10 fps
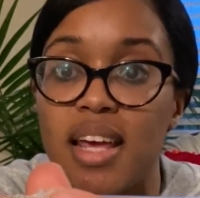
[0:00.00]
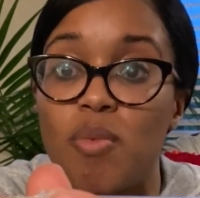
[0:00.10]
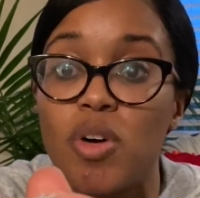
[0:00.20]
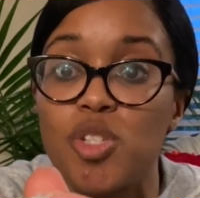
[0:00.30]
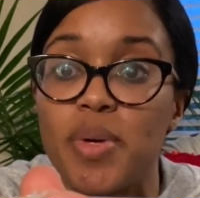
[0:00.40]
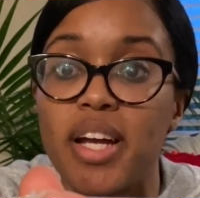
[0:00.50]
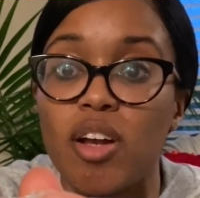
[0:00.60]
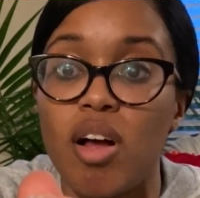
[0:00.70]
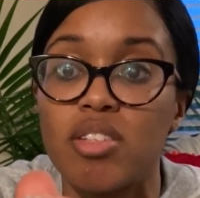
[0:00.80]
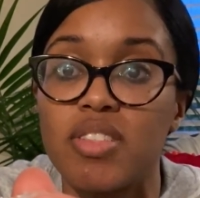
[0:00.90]
And once we get a
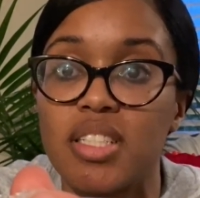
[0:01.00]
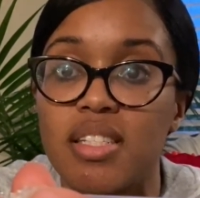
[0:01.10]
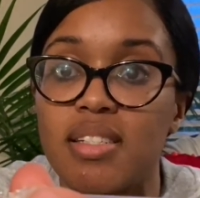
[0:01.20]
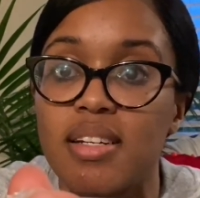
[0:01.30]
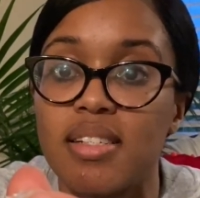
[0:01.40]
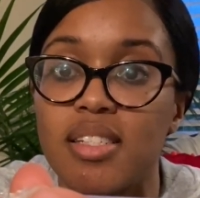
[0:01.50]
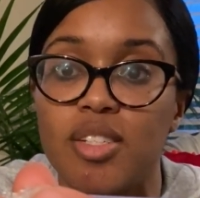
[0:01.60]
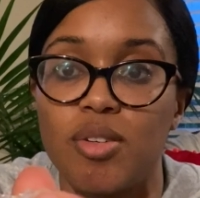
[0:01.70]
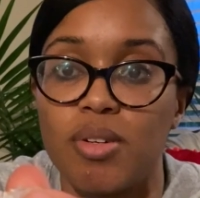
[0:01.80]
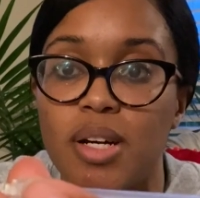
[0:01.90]
loss of resistance,
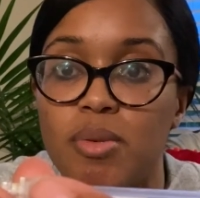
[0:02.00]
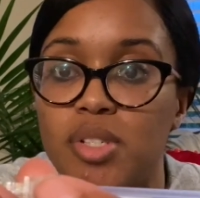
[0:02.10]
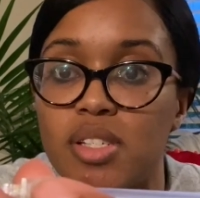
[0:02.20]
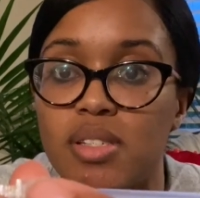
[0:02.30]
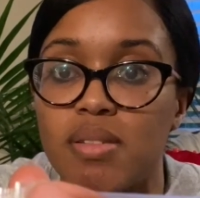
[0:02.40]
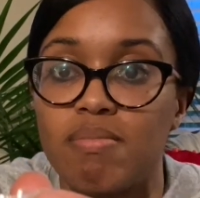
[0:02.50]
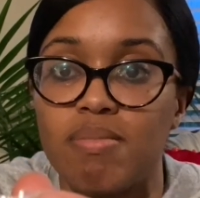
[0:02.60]
it will just